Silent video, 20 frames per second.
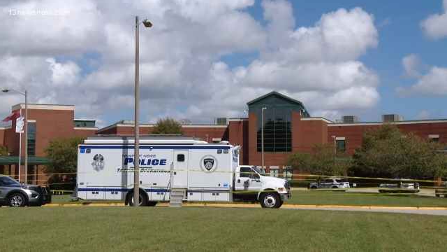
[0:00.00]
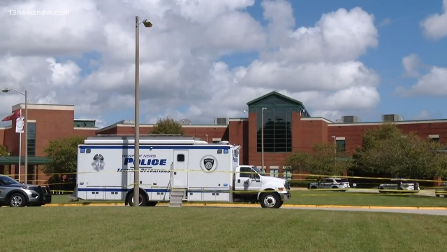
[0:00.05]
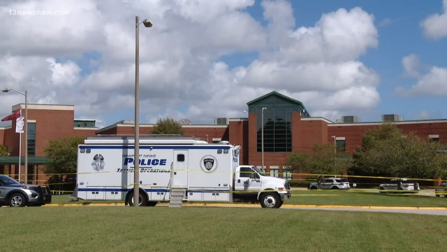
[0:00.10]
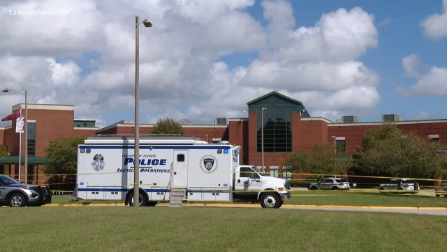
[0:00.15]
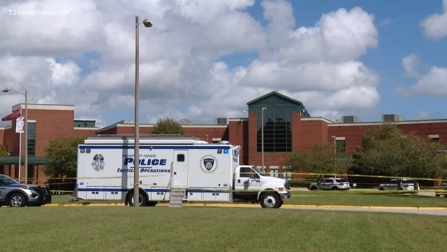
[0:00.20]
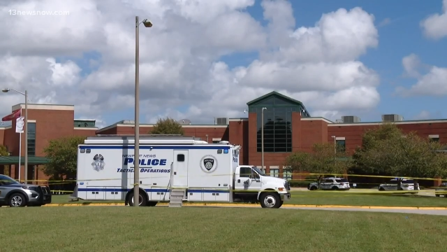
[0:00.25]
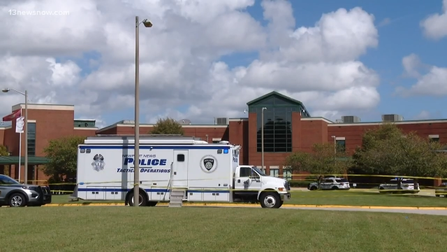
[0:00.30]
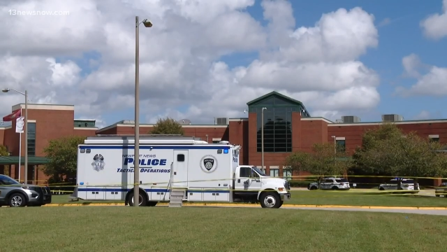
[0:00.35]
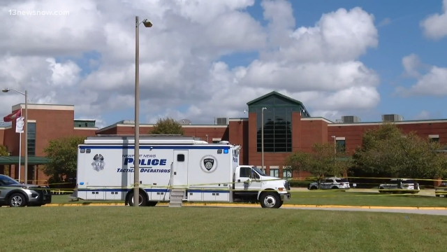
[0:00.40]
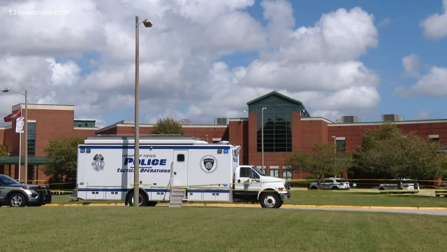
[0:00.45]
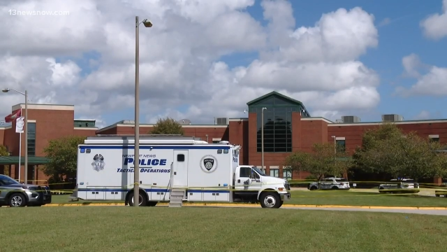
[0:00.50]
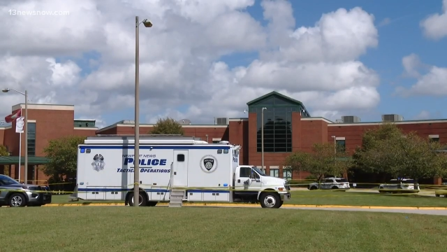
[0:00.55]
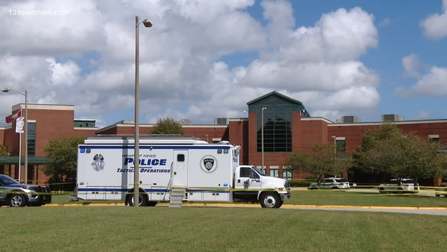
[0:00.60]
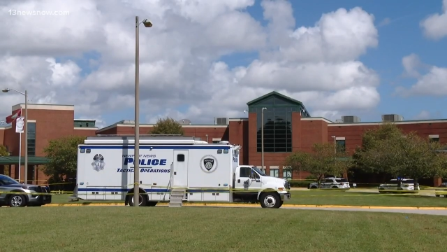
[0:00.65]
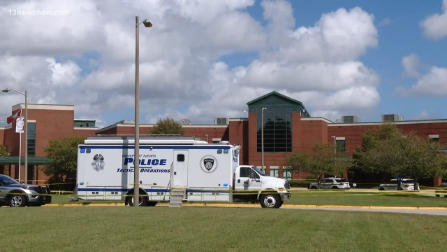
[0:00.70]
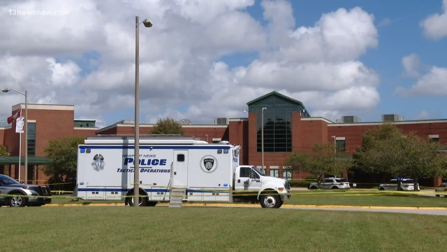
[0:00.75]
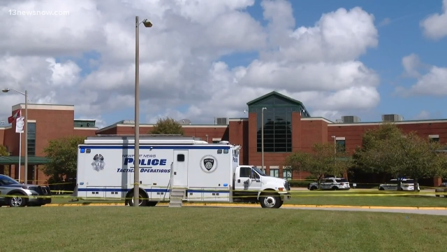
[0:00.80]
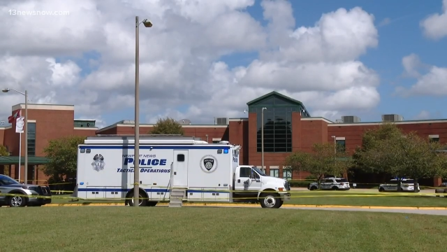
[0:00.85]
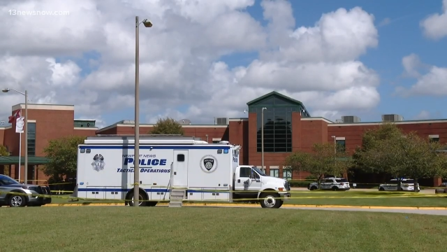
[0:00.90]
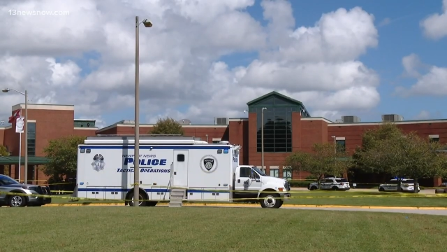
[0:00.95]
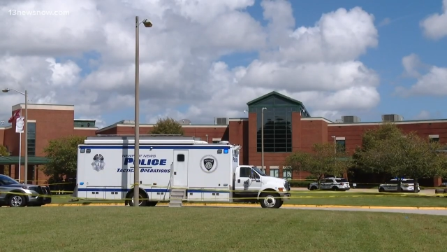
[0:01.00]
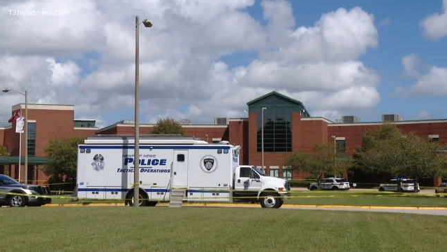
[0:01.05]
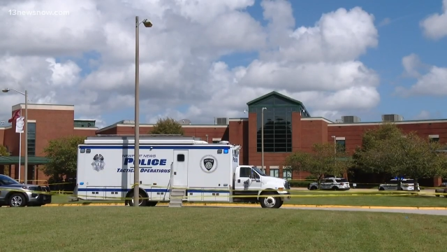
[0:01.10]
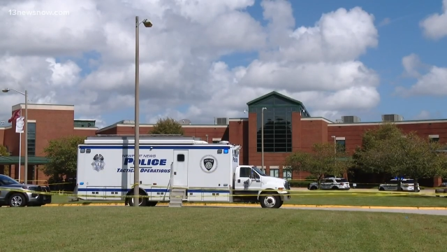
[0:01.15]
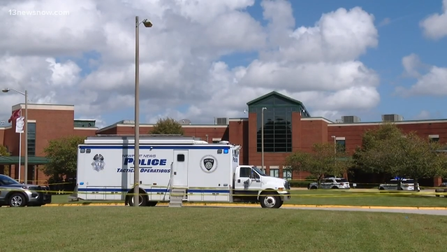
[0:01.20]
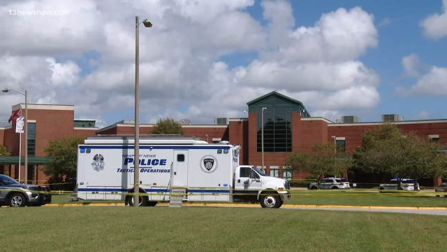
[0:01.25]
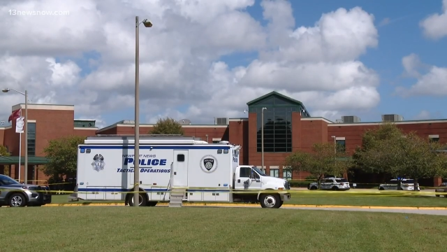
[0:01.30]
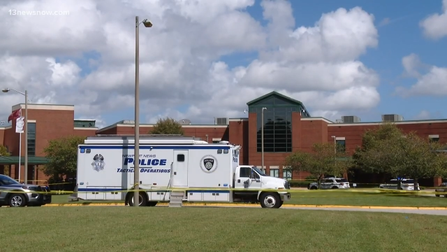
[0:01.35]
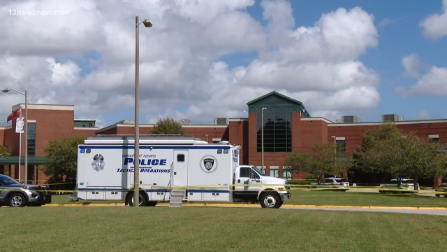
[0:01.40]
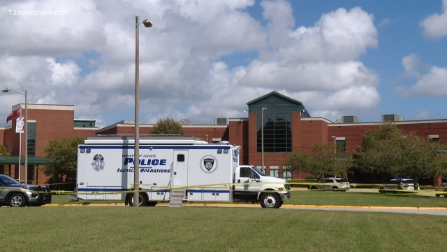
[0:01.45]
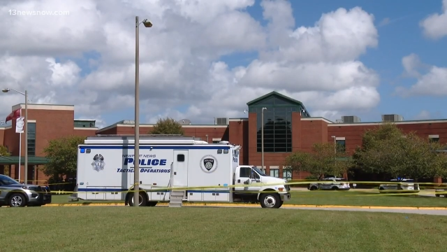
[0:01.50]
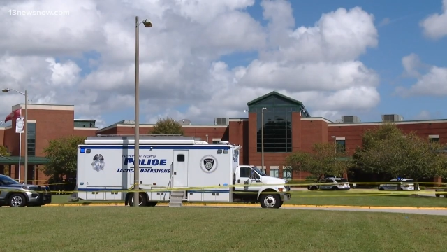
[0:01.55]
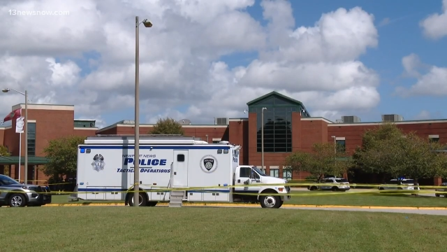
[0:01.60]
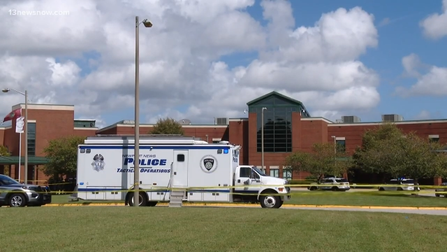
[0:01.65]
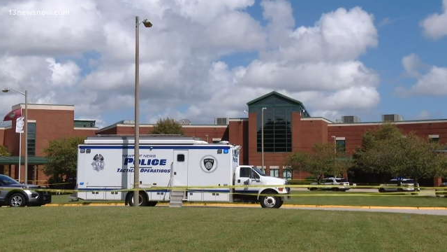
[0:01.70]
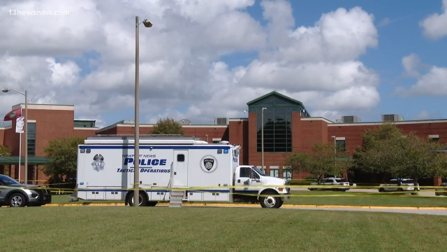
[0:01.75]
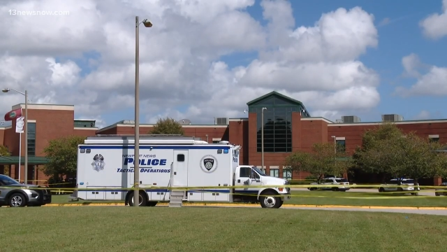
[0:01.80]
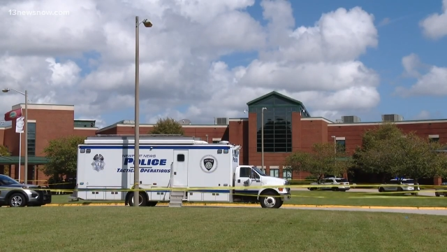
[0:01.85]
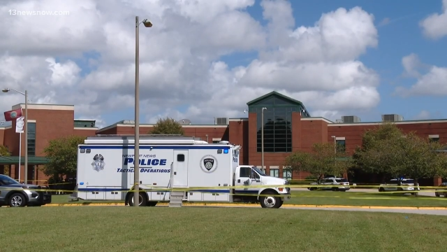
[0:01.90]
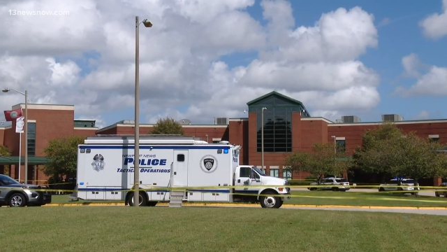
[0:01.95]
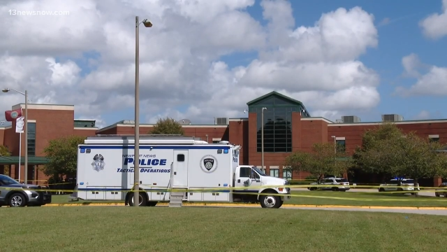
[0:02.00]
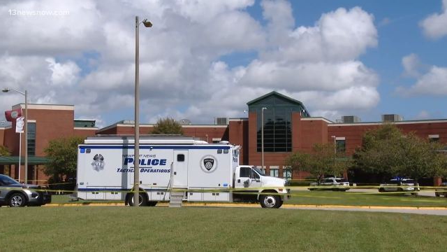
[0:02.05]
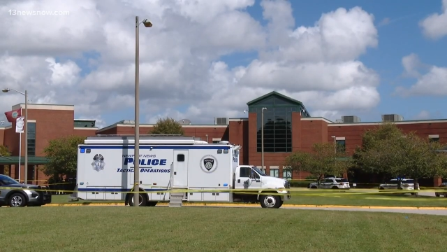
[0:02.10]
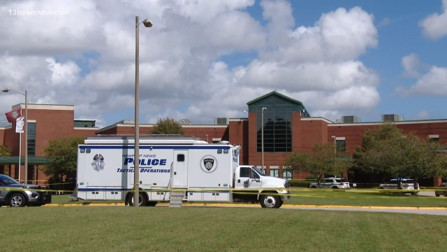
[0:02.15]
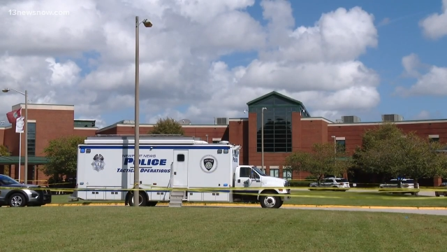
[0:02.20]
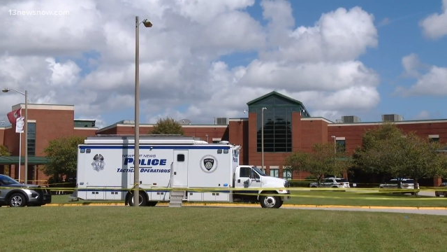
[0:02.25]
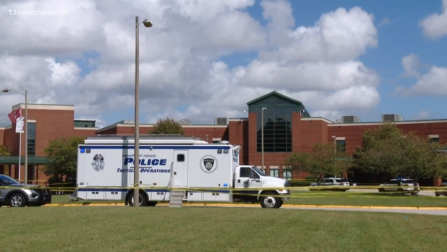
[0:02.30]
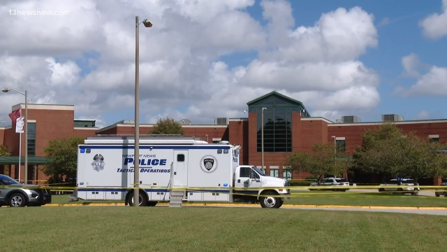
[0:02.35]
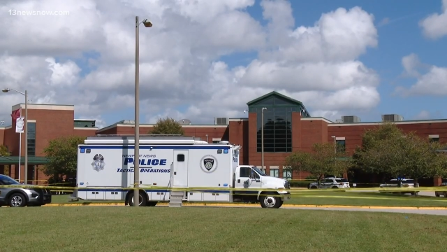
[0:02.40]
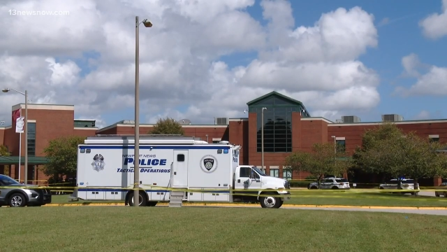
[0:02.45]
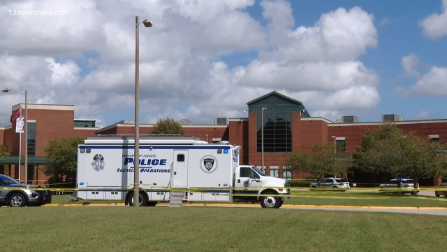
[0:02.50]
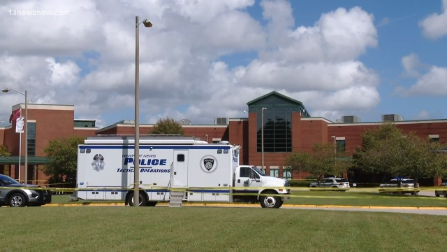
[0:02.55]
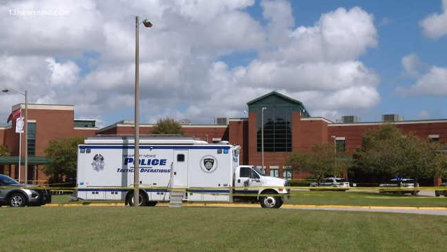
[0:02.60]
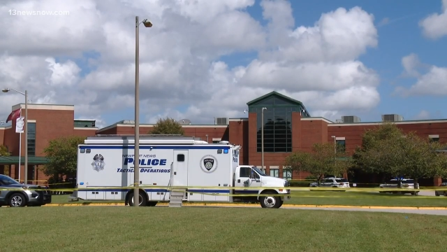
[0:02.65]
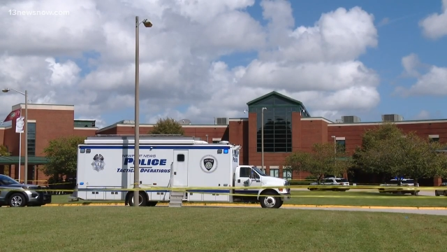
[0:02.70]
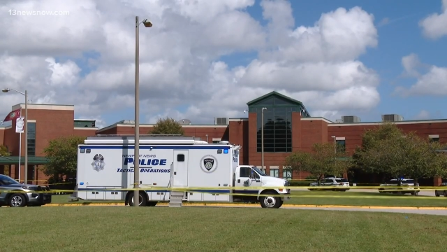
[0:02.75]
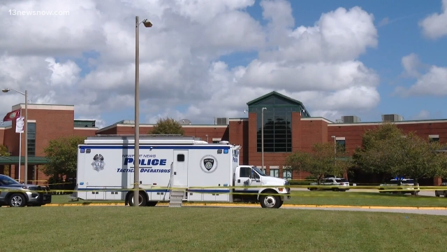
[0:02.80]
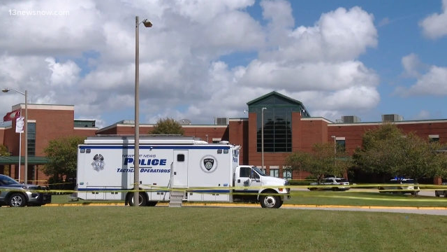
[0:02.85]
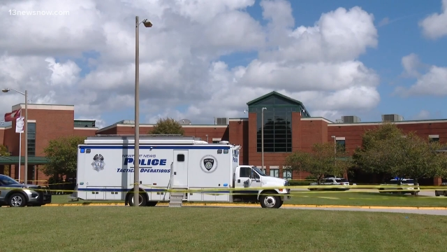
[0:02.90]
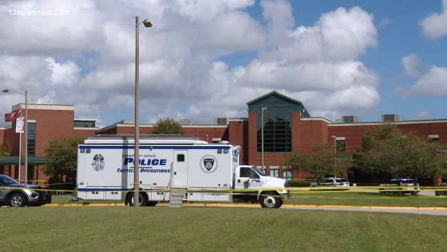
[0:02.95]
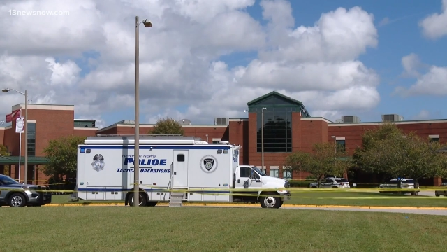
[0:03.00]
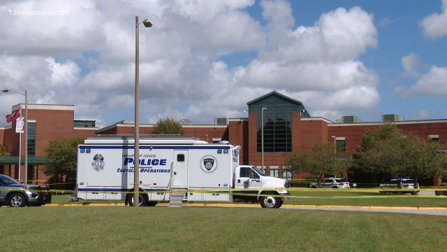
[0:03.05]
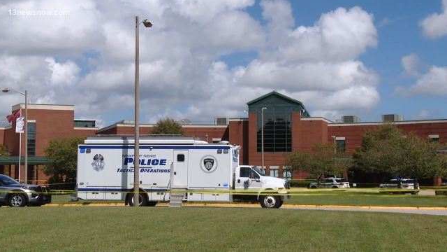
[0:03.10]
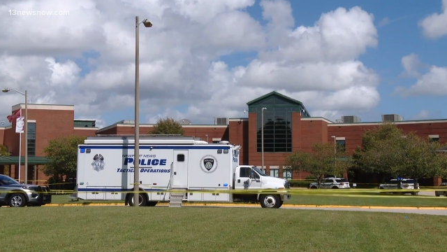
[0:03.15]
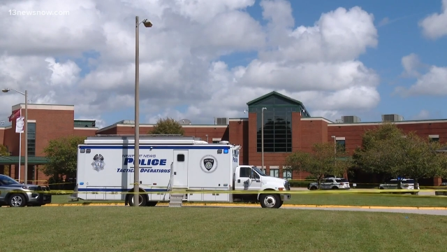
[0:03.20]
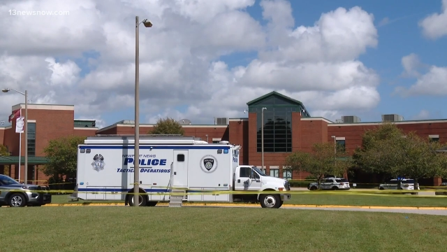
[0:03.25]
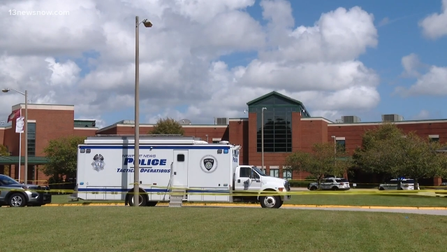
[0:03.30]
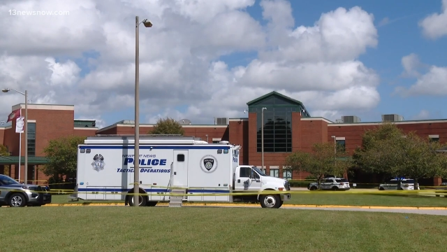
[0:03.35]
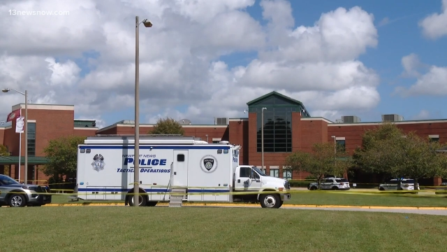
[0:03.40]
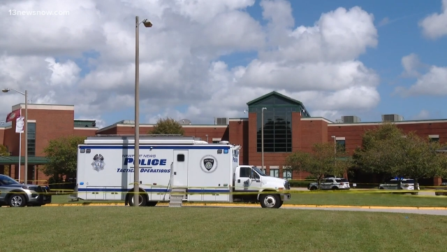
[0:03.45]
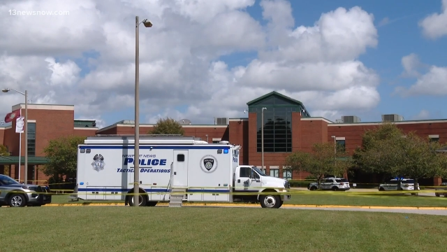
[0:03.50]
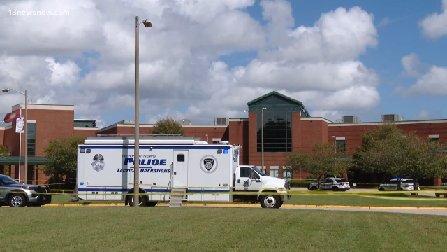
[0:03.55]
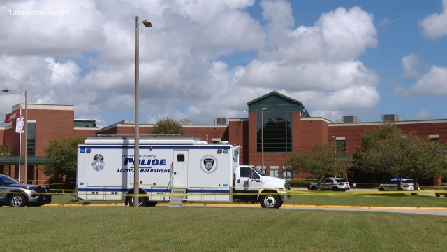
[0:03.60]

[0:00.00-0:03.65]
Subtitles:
Nobody's mouth can be seen.